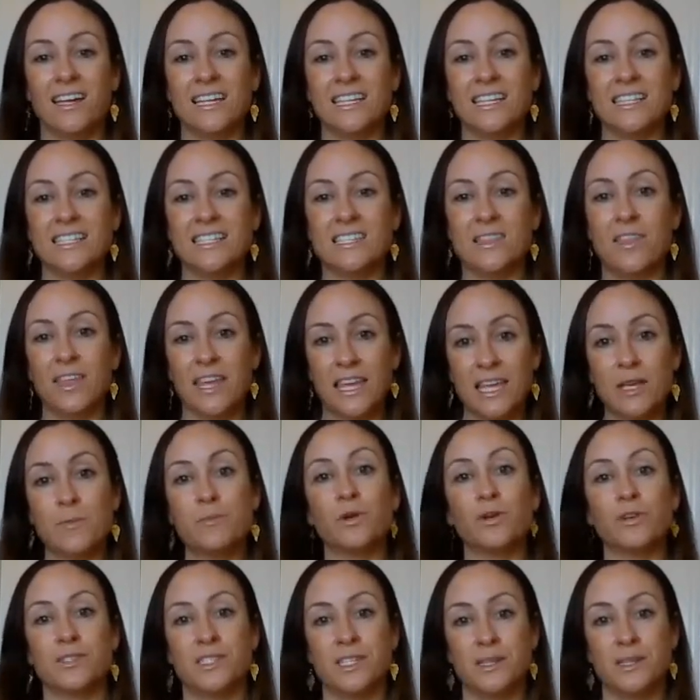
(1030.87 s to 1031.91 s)
is the
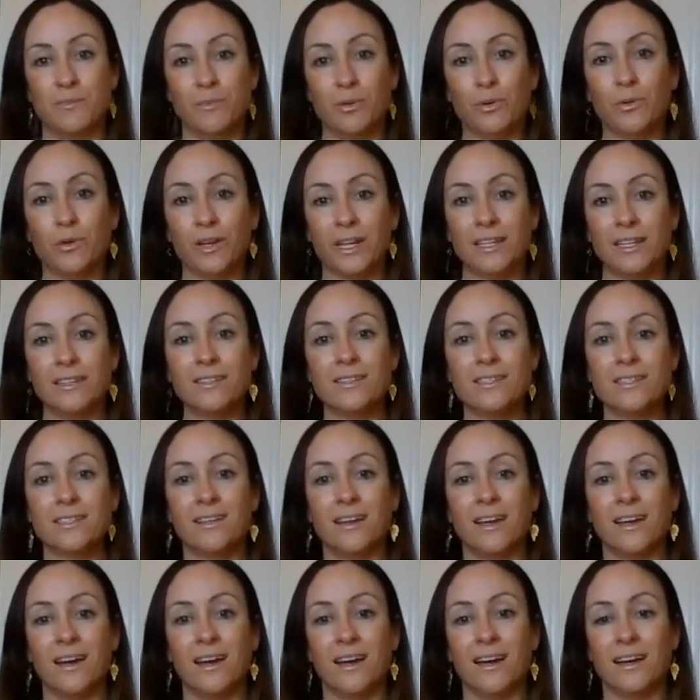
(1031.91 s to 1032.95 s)
most important
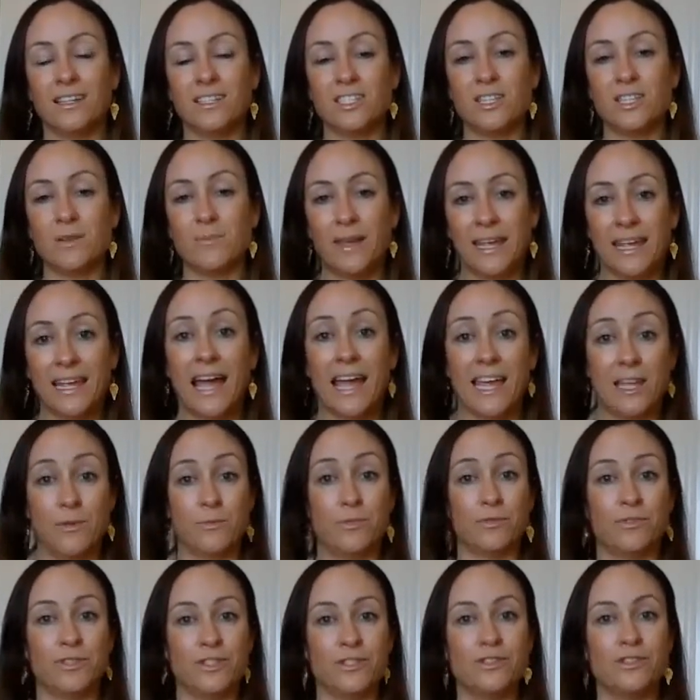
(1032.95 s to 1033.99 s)
to being
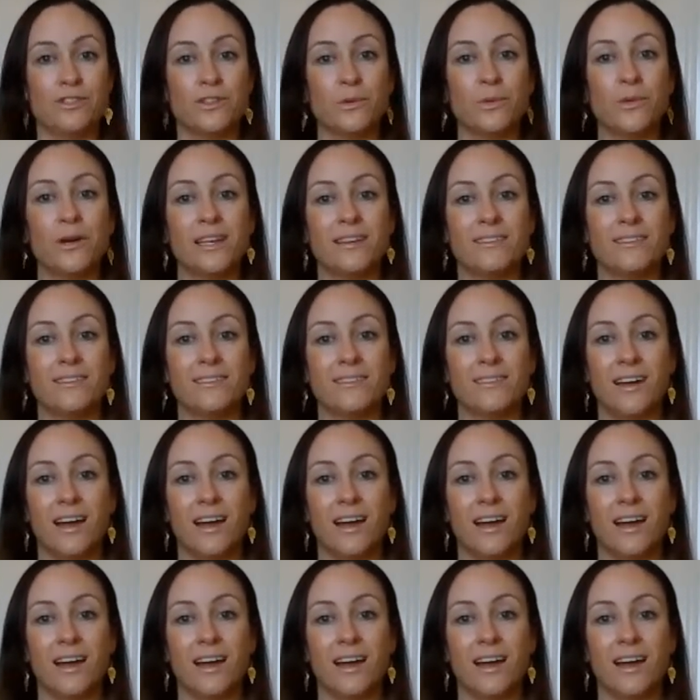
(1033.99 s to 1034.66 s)
able to do it,